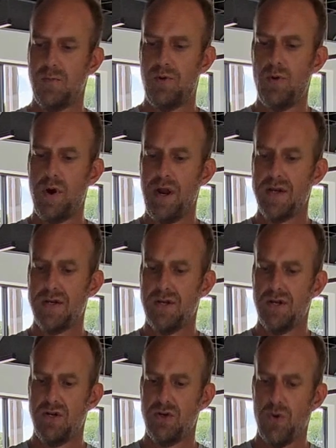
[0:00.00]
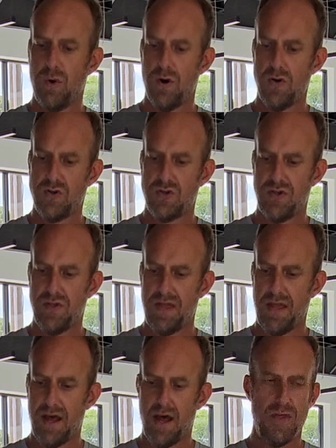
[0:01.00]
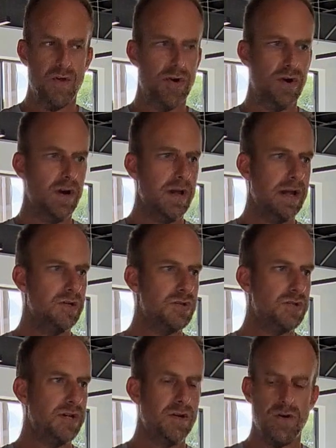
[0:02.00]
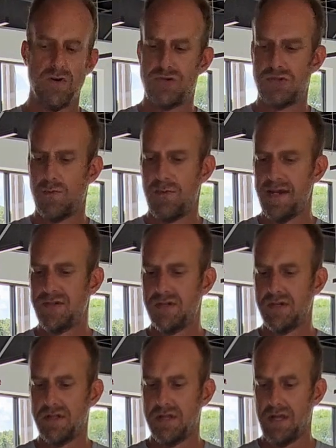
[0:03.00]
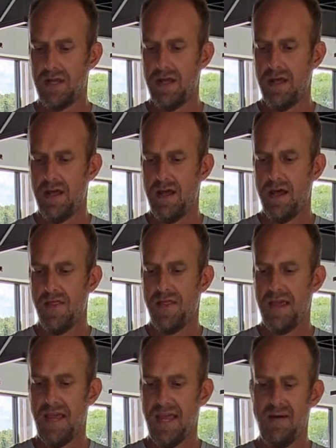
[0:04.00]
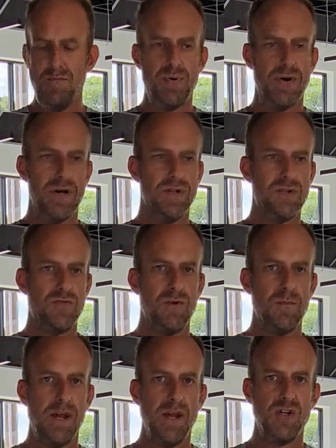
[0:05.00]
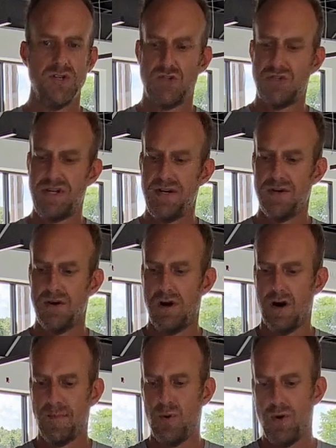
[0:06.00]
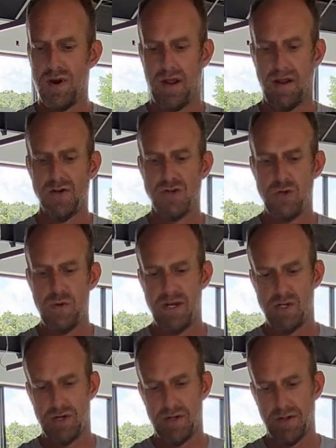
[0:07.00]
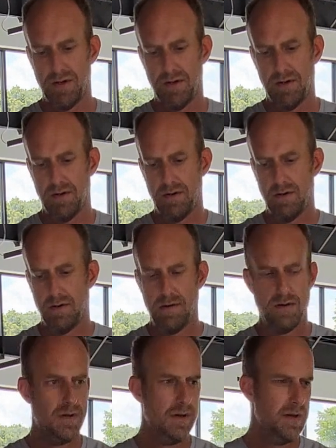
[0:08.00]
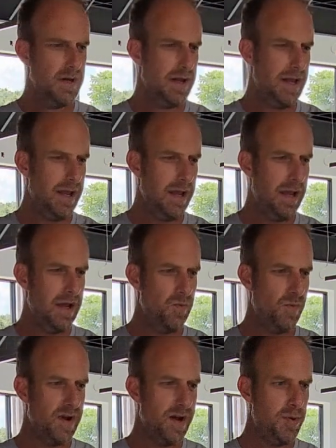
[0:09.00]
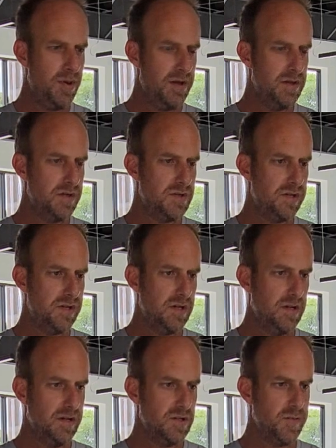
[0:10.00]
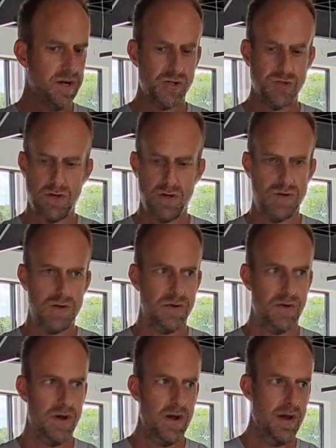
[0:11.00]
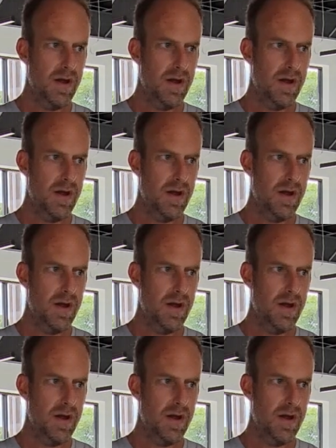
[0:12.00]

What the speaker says: to point towards the other extender. So basically, the inputs from each extender are pointing to each other. And when I plug this in, let's make sure to